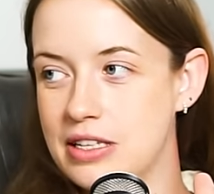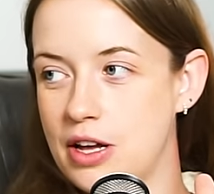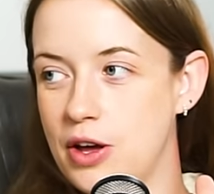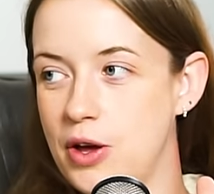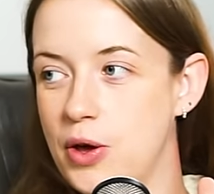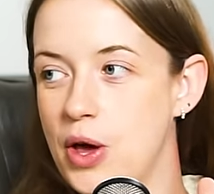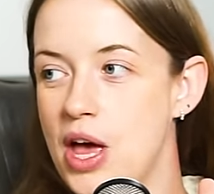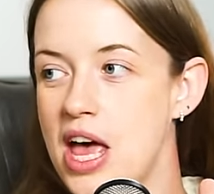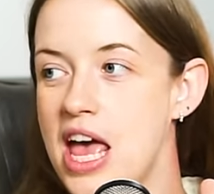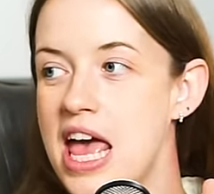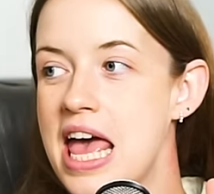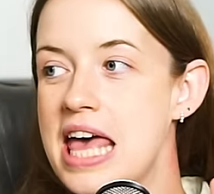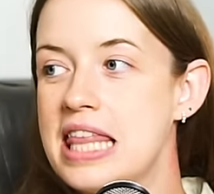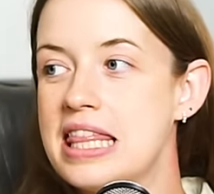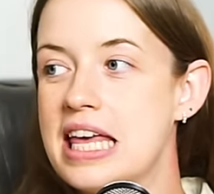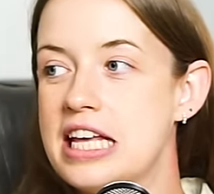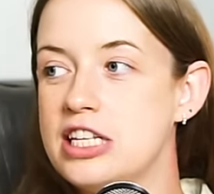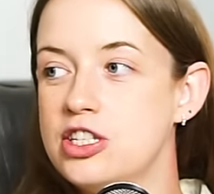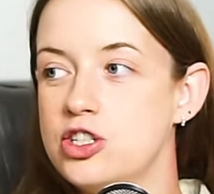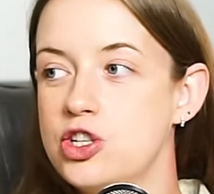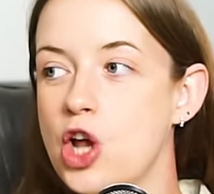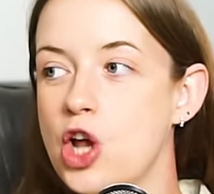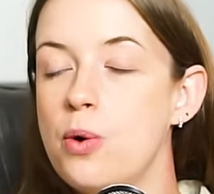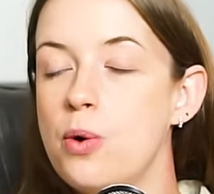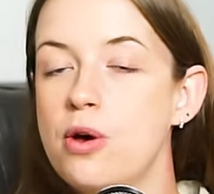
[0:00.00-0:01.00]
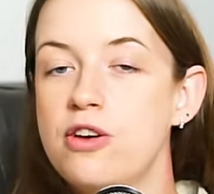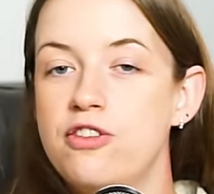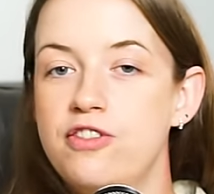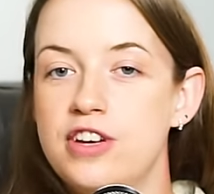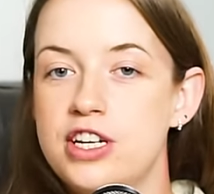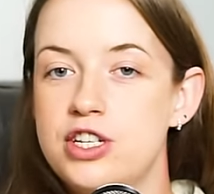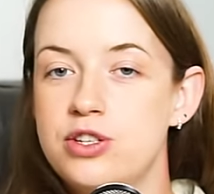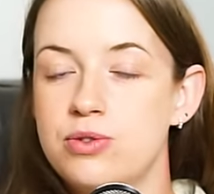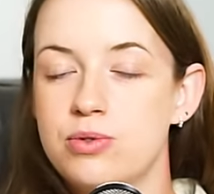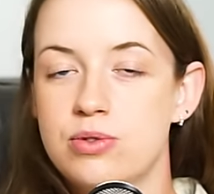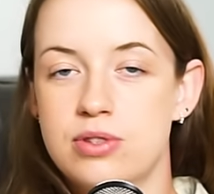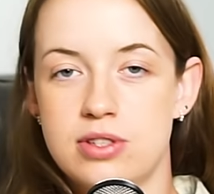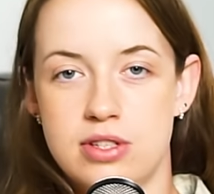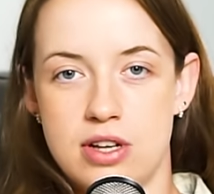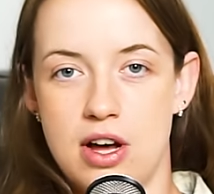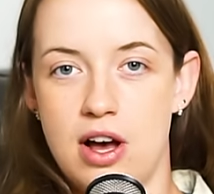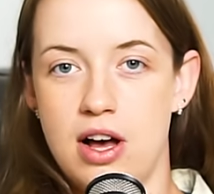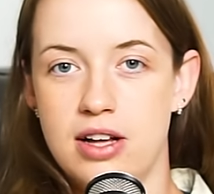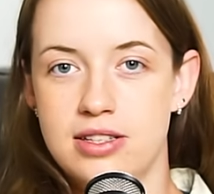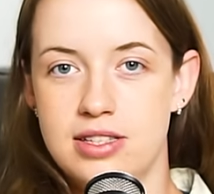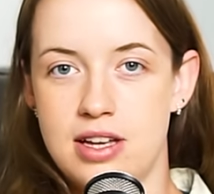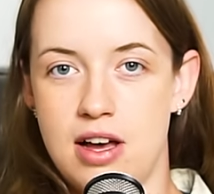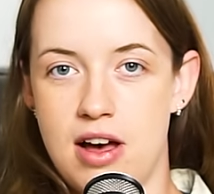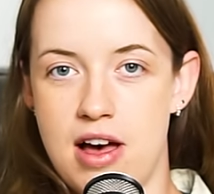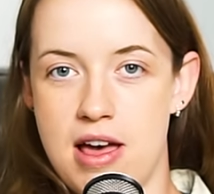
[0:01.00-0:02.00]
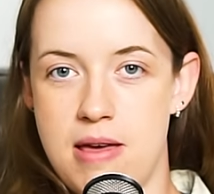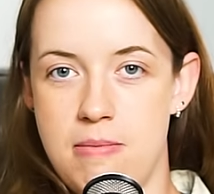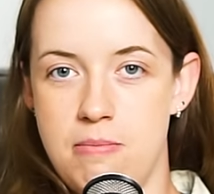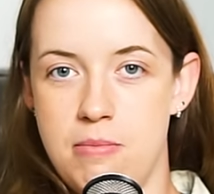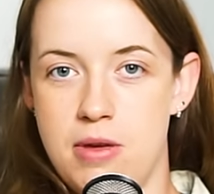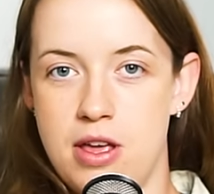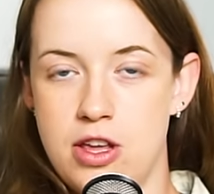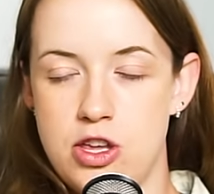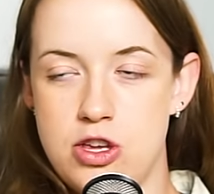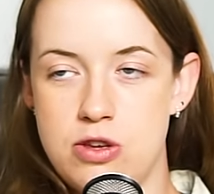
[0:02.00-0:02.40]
So there's official start time.